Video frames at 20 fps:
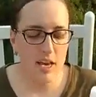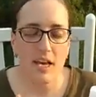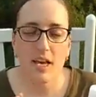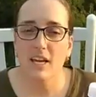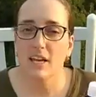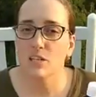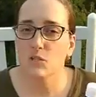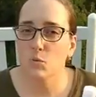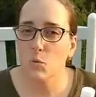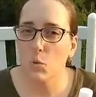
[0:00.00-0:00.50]
It
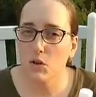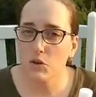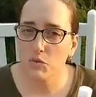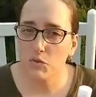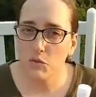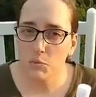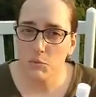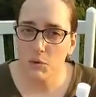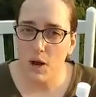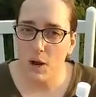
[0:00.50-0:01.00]
has
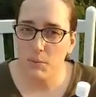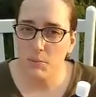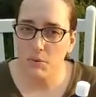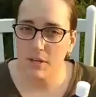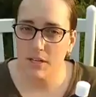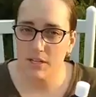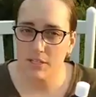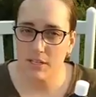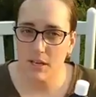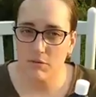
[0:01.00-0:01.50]
wonderful
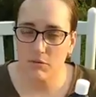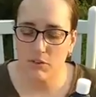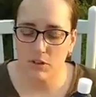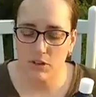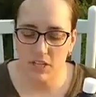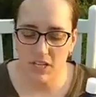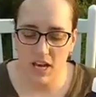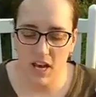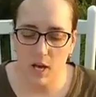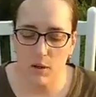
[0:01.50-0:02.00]
properties that
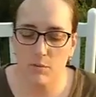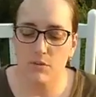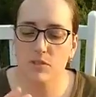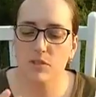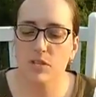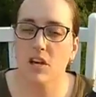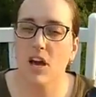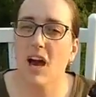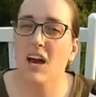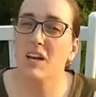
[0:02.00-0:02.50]
really helps
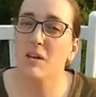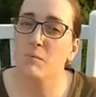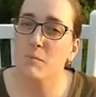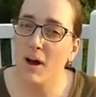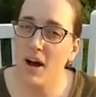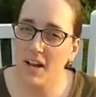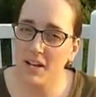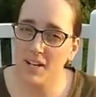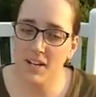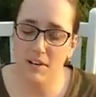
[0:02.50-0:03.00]
to kind of
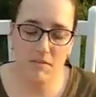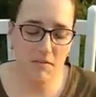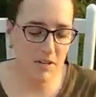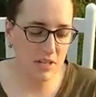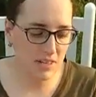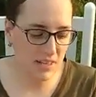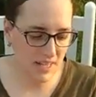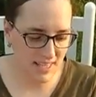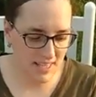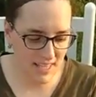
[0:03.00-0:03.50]
bind
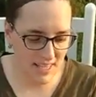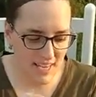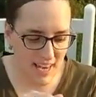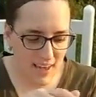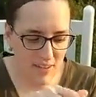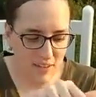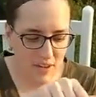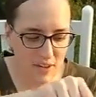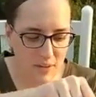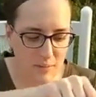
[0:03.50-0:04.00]
everything
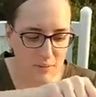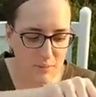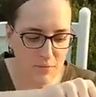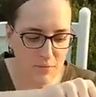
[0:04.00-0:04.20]
together.